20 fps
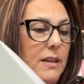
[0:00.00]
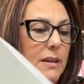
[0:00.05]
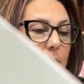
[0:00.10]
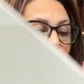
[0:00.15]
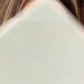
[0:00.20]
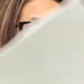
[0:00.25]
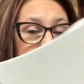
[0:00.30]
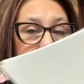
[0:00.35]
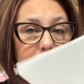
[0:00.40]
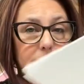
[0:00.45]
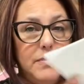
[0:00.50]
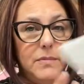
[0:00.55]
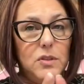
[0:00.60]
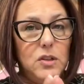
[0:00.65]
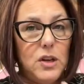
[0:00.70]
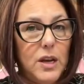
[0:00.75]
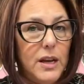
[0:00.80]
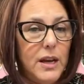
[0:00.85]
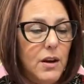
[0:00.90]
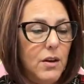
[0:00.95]
then
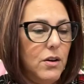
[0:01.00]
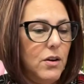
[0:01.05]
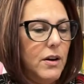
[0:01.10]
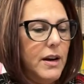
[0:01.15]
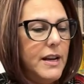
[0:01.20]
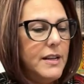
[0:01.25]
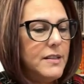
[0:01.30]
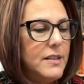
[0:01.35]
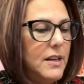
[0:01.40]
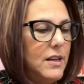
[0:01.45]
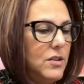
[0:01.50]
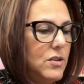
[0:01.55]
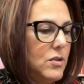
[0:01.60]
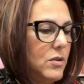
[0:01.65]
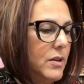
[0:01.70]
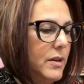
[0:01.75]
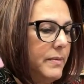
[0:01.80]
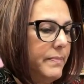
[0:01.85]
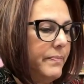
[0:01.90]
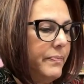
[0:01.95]
check out her Etsy
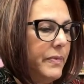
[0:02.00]
store.